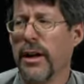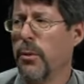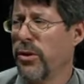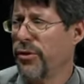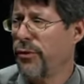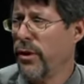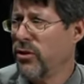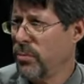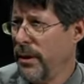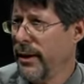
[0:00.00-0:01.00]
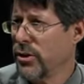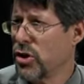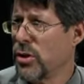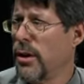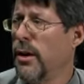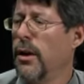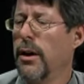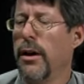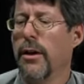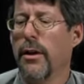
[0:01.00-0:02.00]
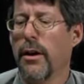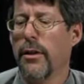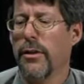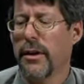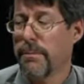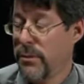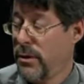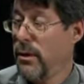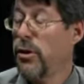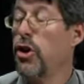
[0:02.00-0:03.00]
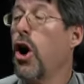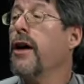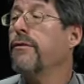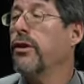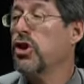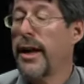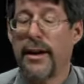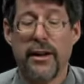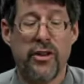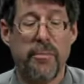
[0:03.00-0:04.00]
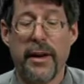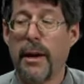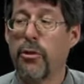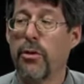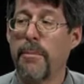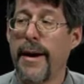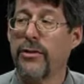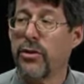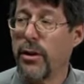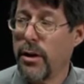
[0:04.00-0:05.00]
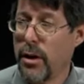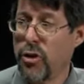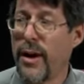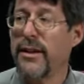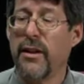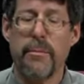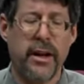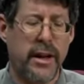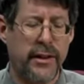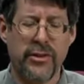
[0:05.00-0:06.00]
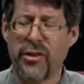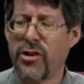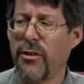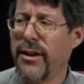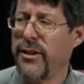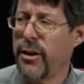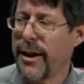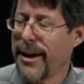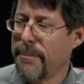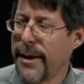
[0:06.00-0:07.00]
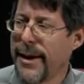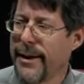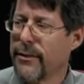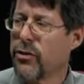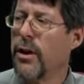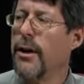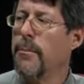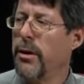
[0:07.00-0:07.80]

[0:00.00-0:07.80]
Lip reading: money with free speech, the non-fringe candidates have been able to amass a great deal of money, not necessarily in their campaigns,